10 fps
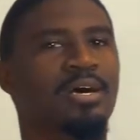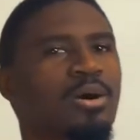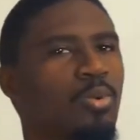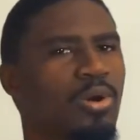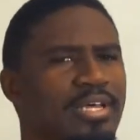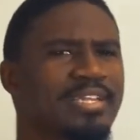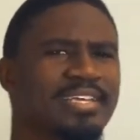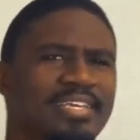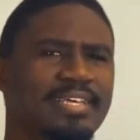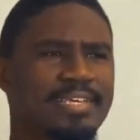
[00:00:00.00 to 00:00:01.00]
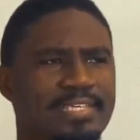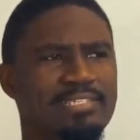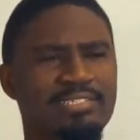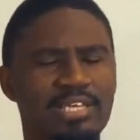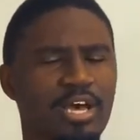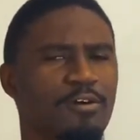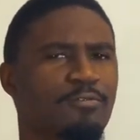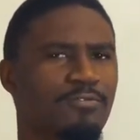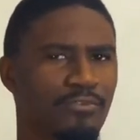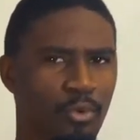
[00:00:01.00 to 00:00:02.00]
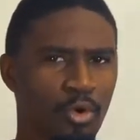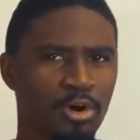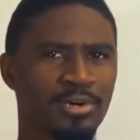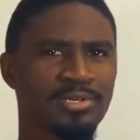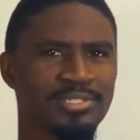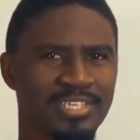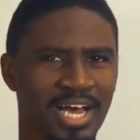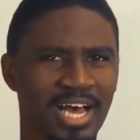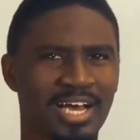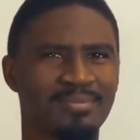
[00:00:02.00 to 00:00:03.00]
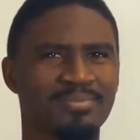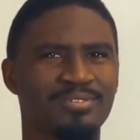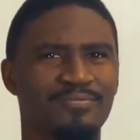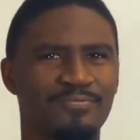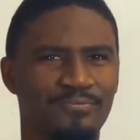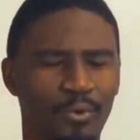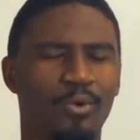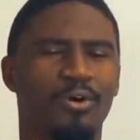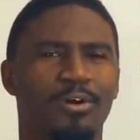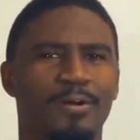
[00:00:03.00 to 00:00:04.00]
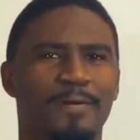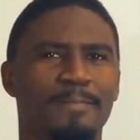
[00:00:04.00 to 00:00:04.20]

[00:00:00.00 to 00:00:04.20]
What is 4 times 4?